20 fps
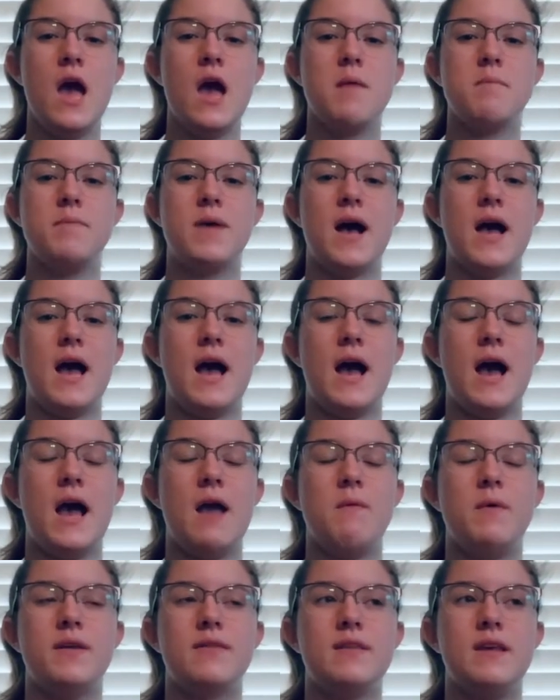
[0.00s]
but I
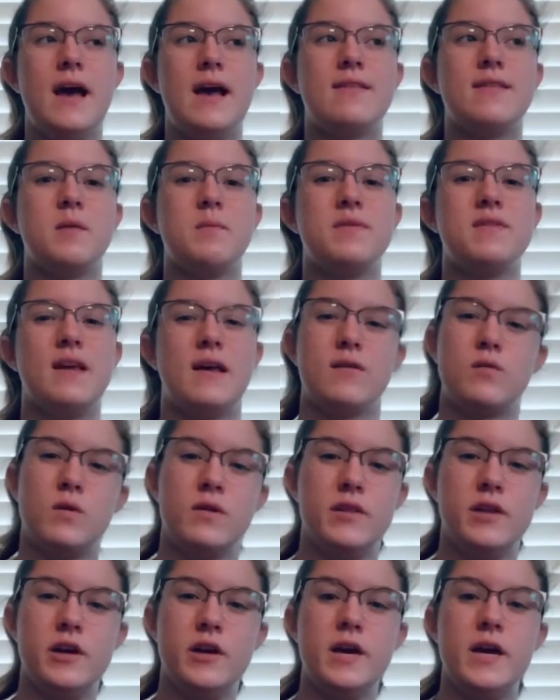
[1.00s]
wasn't as obsessed
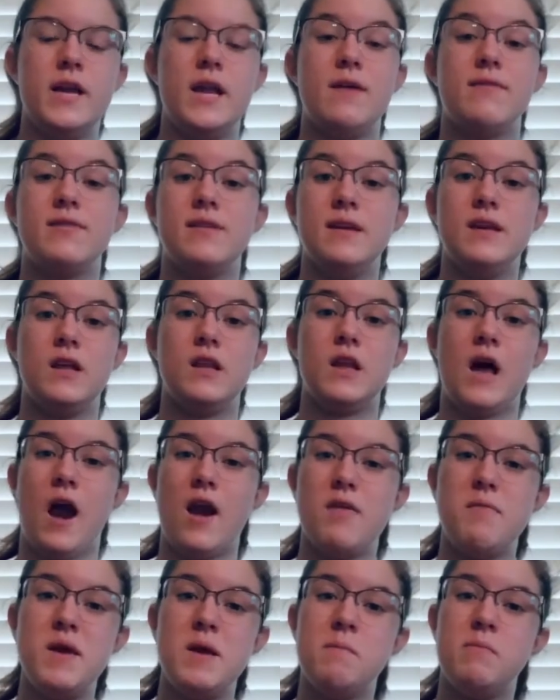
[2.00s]
with her, and I've seen a lot
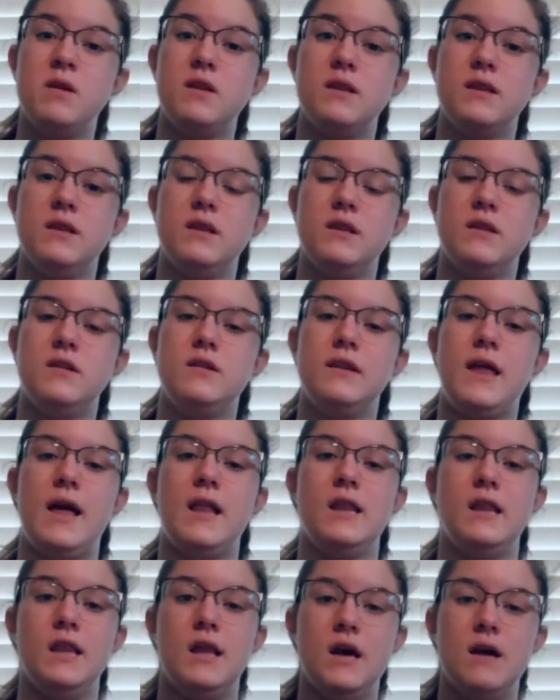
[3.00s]
of people
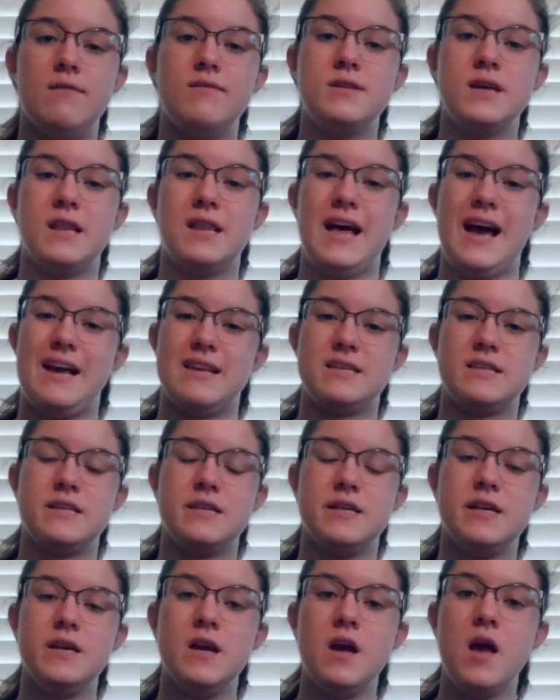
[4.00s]
that loved
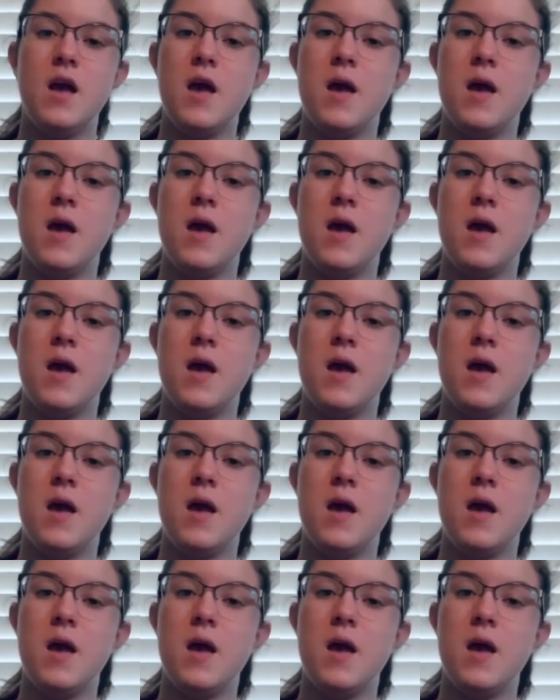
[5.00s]
Alastair,